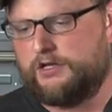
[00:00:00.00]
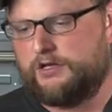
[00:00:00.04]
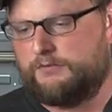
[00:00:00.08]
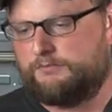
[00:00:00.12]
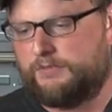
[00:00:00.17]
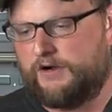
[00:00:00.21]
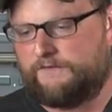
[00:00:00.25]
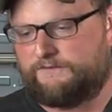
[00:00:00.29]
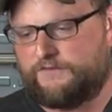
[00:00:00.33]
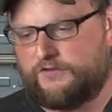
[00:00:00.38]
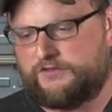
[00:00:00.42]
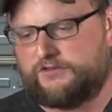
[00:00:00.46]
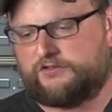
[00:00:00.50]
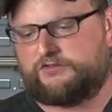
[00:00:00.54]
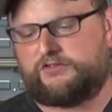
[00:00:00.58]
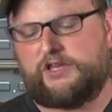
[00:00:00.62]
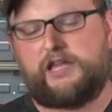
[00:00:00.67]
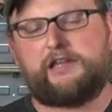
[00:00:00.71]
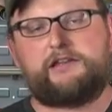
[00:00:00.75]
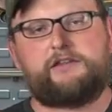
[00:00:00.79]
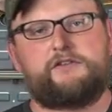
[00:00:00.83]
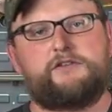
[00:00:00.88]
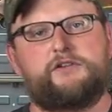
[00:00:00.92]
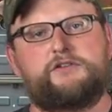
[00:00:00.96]
but for the
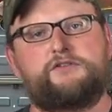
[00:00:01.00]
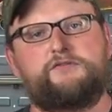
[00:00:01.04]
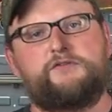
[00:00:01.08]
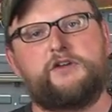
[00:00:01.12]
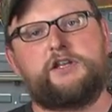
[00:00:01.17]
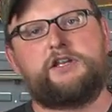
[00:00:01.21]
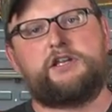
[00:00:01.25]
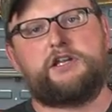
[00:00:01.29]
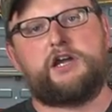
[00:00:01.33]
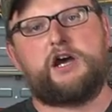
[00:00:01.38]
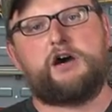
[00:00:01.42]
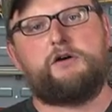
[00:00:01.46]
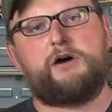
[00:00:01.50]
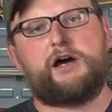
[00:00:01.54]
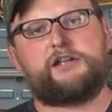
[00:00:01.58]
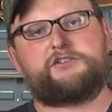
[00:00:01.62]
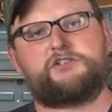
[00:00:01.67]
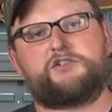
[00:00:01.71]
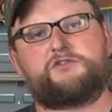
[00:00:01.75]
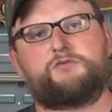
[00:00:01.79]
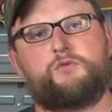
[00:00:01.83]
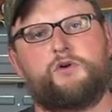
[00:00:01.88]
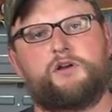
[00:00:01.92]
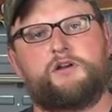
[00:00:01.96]
sake of this video, I
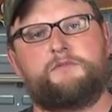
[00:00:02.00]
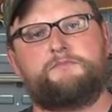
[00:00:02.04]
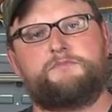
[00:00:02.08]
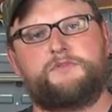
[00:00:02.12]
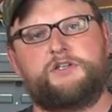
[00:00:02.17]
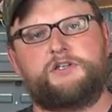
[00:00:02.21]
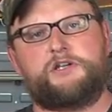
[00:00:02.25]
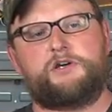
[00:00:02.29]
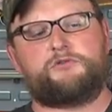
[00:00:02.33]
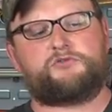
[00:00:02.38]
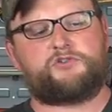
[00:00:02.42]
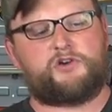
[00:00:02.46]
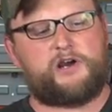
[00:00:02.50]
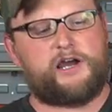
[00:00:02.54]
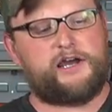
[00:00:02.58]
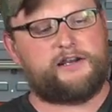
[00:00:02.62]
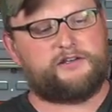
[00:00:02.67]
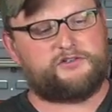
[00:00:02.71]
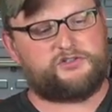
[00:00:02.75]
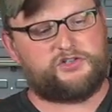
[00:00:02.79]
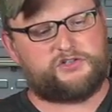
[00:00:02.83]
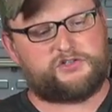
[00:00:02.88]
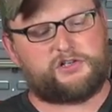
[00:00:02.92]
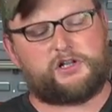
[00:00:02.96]
just want to, try
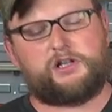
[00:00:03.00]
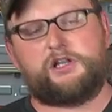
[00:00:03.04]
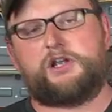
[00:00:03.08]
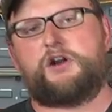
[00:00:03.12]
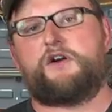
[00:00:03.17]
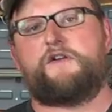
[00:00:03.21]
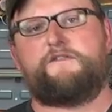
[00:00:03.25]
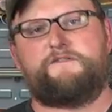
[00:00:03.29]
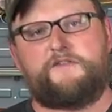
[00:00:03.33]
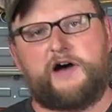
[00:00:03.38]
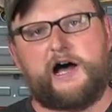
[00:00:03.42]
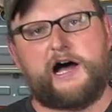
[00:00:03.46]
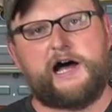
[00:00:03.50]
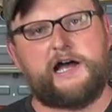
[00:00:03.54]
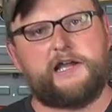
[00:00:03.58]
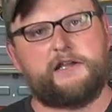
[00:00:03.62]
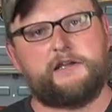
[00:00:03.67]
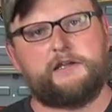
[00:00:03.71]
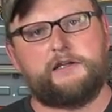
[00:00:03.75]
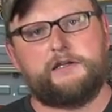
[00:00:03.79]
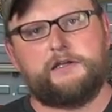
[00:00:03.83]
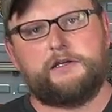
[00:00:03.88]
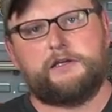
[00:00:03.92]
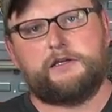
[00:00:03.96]
to just clarify
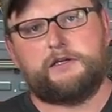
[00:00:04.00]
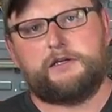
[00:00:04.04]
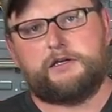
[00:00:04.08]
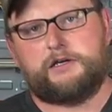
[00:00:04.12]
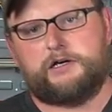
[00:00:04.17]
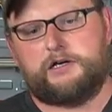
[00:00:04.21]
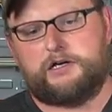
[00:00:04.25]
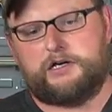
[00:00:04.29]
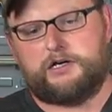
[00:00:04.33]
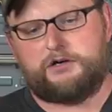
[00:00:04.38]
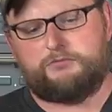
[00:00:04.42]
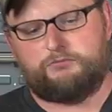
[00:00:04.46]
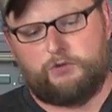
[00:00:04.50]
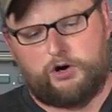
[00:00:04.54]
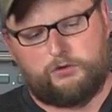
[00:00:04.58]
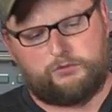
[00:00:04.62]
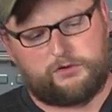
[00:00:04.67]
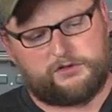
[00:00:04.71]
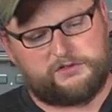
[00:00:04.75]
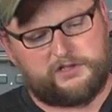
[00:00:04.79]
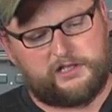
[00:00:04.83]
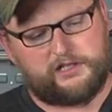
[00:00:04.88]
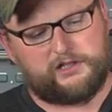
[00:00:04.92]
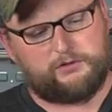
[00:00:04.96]
what
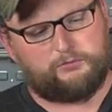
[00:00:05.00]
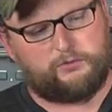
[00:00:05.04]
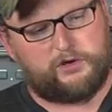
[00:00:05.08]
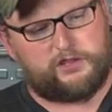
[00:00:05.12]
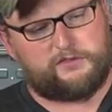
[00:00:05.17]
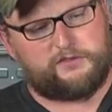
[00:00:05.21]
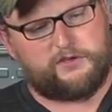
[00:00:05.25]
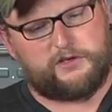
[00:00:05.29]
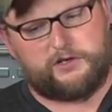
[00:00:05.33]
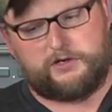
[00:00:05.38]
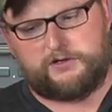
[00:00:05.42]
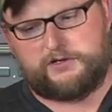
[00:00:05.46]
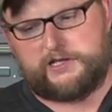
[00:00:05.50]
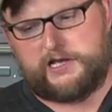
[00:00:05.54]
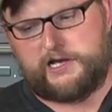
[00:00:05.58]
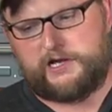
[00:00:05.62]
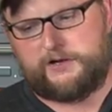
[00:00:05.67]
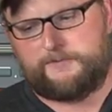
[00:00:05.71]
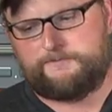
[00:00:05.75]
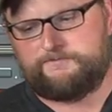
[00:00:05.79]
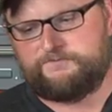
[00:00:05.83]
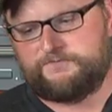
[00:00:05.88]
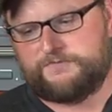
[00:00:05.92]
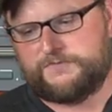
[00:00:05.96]
we're dealing with here.
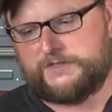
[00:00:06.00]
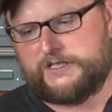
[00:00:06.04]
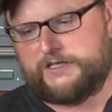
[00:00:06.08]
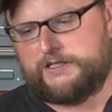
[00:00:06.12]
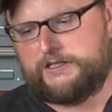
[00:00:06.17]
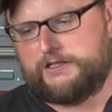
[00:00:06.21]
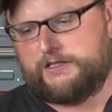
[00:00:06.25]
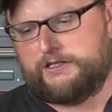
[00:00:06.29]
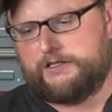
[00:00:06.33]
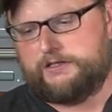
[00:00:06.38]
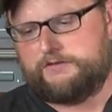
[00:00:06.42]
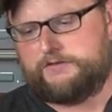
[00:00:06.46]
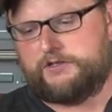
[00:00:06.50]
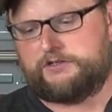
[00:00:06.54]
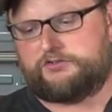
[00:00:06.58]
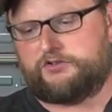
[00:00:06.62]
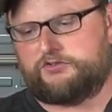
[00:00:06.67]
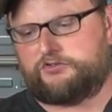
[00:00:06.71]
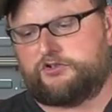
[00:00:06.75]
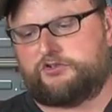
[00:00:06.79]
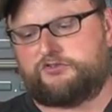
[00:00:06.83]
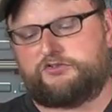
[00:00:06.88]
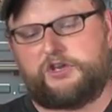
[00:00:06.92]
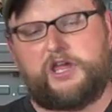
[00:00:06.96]
Now, this
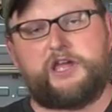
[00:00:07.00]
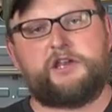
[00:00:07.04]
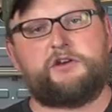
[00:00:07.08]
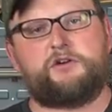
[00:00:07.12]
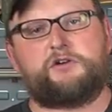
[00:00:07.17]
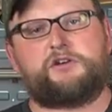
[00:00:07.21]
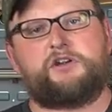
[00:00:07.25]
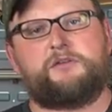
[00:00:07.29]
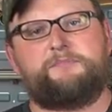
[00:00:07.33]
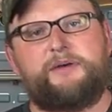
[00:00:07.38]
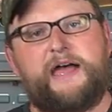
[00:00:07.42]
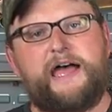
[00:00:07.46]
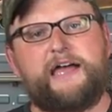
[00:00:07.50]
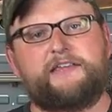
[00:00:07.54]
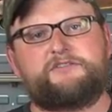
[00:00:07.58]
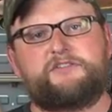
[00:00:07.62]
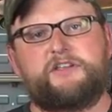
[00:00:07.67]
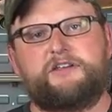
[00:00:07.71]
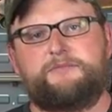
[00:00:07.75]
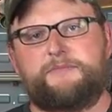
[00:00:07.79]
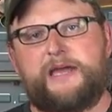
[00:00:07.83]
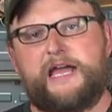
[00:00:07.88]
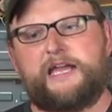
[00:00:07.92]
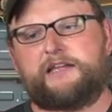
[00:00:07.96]
is a standard
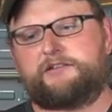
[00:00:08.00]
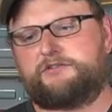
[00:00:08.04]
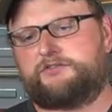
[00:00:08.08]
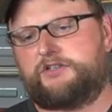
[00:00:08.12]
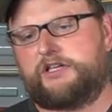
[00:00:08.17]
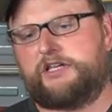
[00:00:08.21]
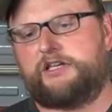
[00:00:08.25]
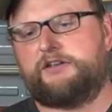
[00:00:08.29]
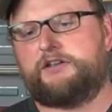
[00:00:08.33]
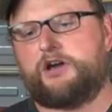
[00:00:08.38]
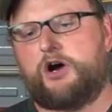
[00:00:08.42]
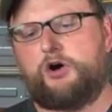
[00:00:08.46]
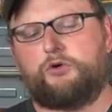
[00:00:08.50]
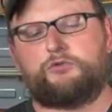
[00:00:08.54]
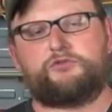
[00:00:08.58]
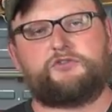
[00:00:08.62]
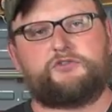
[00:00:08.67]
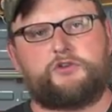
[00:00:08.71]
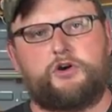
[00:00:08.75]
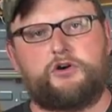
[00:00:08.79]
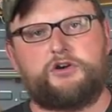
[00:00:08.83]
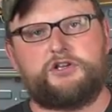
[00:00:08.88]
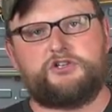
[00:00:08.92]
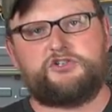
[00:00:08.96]
capacity magazine. It holds
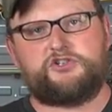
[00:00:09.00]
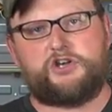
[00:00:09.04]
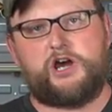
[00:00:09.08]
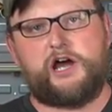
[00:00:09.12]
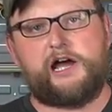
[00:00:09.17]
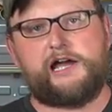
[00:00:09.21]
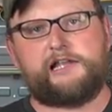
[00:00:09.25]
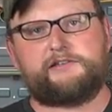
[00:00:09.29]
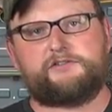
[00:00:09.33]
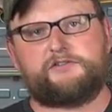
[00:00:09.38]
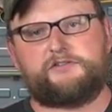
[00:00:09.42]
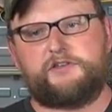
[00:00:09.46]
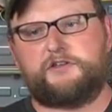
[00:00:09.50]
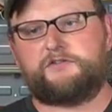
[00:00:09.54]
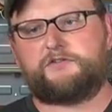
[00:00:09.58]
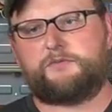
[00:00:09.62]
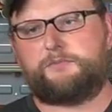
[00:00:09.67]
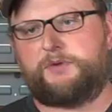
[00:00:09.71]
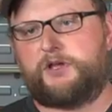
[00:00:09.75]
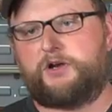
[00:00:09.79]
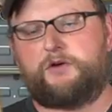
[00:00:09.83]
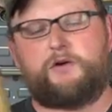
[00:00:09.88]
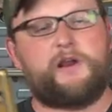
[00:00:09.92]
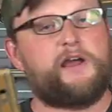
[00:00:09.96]
30 shots. These
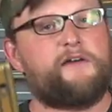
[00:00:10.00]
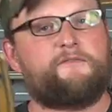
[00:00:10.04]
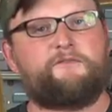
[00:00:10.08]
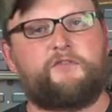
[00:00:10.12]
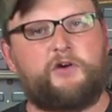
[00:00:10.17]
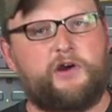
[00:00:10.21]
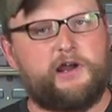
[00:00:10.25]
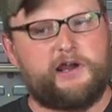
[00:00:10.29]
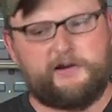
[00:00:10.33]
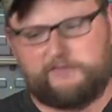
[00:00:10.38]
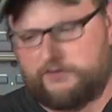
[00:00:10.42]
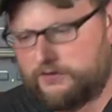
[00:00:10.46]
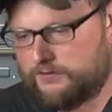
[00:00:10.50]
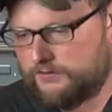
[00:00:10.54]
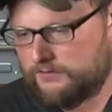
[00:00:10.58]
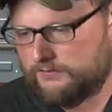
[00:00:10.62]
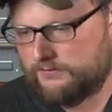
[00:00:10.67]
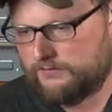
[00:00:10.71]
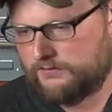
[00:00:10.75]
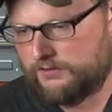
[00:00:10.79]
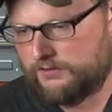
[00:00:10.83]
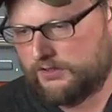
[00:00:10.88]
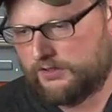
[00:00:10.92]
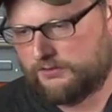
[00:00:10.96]
have been around forever,
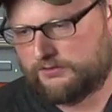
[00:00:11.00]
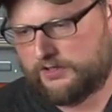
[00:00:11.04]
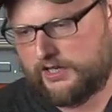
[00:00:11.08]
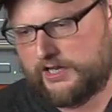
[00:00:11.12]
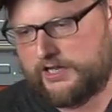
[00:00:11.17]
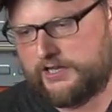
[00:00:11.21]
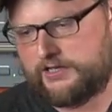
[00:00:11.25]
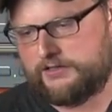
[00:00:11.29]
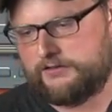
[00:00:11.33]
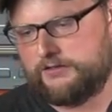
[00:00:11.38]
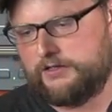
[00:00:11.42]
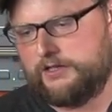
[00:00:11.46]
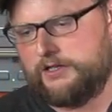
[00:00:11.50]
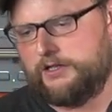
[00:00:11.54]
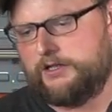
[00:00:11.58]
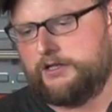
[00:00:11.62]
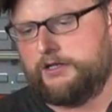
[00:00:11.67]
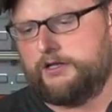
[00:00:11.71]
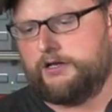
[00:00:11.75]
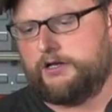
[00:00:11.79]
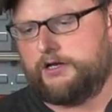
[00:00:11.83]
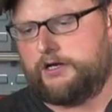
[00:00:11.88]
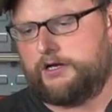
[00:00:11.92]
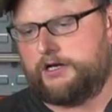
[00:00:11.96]
okay?
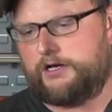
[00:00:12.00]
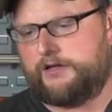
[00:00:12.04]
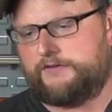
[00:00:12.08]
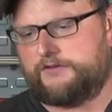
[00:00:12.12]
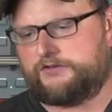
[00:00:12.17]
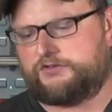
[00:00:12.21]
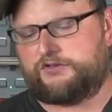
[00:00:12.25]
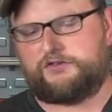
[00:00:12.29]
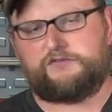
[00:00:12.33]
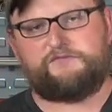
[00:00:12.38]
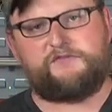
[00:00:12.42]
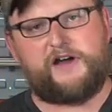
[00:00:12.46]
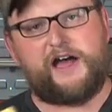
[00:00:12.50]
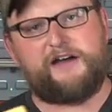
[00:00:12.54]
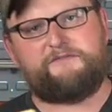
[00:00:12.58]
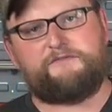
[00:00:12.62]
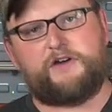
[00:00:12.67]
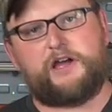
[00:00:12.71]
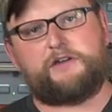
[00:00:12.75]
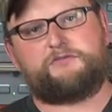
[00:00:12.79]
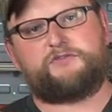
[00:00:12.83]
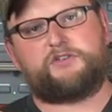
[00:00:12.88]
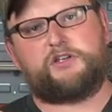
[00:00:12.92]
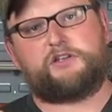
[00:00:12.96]
This is a
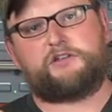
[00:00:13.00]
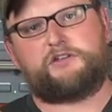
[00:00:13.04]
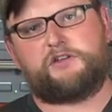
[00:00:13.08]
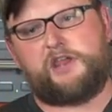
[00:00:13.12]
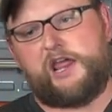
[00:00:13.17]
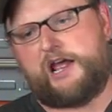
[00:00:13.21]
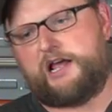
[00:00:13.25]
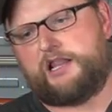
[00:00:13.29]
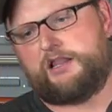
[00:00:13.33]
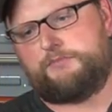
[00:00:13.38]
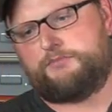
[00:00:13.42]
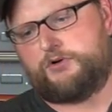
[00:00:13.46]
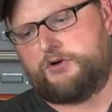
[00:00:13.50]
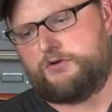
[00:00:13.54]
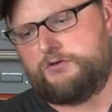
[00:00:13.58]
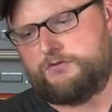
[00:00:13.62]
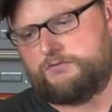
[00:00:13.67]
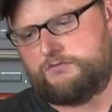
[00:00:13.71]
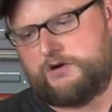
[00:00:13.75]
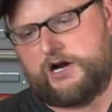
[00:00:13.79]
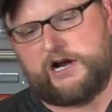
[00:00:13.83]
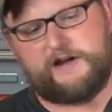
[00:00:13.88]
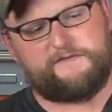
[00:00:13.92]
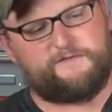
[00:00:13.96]
5.56 caliber
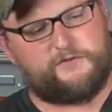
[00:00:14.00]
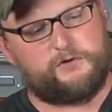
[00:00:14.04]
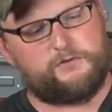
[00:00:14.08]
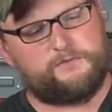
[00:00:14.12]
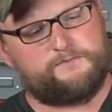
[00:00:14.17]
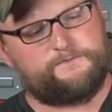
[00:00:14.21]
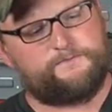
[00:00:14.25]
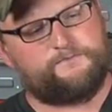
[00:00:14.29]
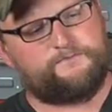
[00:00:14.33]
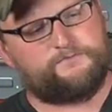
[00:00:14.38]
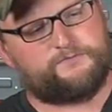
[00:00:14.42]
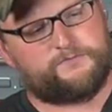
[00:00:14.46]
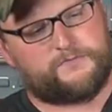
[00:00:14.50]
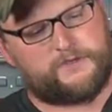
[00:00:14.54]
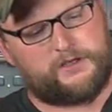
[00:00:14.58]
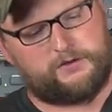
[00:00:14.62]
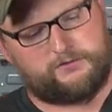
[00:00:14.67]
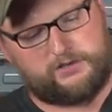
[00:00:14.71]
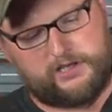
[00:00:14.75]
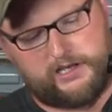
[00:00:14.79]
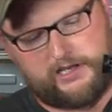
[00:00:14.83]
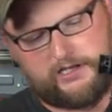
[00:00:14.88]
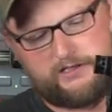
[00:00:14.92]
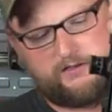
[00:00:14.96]
rifle,
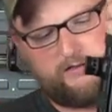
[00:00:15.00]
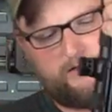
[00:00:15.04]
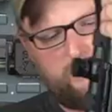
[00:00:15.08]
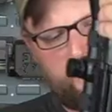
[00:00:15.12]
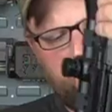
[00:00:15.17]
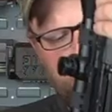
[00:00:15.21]
okay?